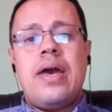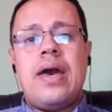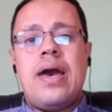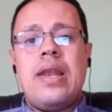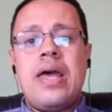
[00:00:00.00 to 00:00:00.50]

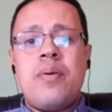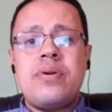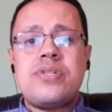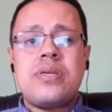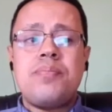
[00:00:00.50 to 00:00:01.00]
Allowing
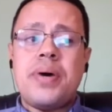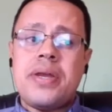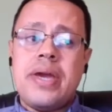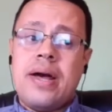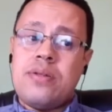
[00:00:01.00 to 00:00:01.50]

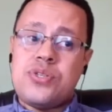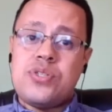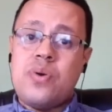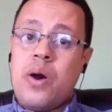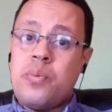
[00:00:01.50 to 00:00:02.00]
somebody else
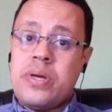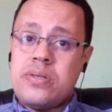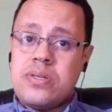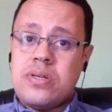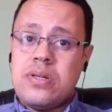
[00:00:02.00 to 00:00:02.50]
to own
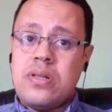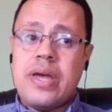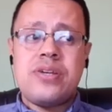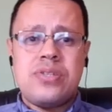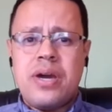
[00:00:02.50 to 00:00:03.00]
it,
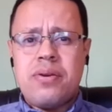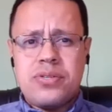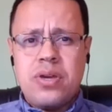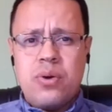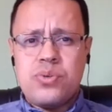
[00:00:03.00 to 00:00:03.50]
like Sarah's
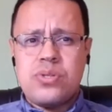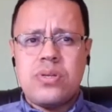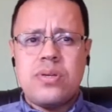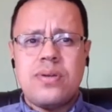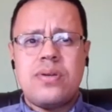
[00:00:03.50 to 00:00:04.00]
ghost,
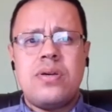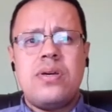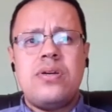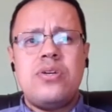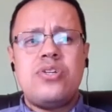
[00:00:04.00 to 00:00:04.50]

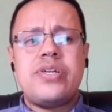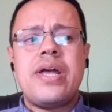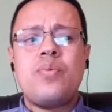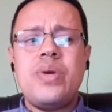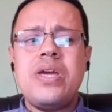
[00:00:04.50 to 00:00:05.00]
shall
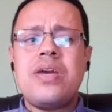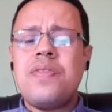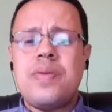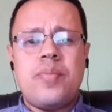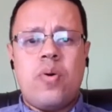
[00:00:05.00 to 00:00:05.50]
weaken
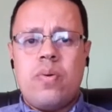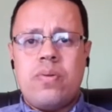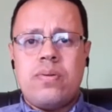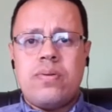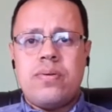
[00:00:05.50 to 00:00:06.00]
them
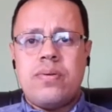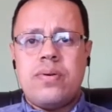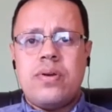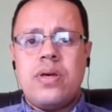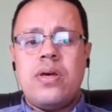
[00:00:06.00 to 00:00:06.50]
all.
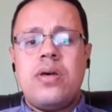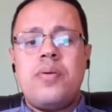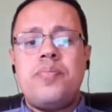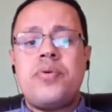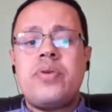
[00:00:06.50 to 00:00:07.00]

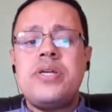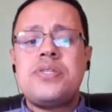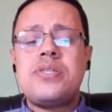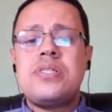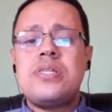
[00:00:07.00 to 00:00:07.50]

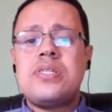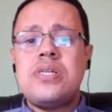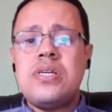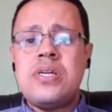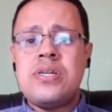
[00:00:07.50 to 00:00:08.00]
Bernice's
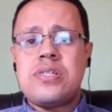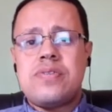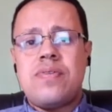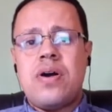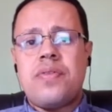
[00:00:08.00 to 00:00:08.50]
deceased
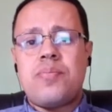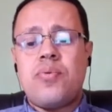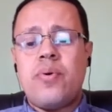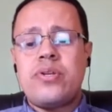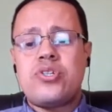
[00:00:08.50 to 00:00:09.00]
father,
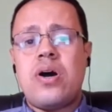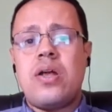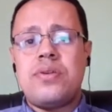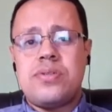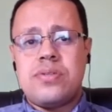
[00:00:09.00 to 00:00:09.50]
Boy
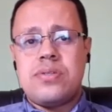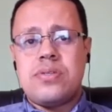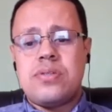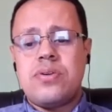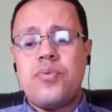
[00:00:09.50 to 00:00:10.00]

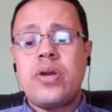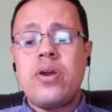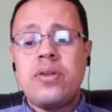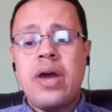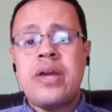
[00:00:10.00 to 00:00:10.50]
Charles,
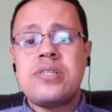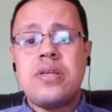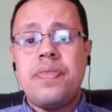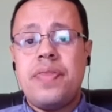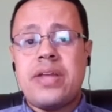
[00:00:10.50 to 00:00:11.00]
recognized
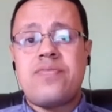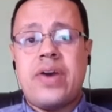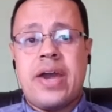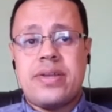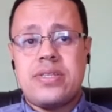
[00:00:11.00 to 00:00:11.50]
that
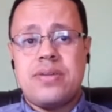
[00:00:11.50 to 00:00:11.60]
fact.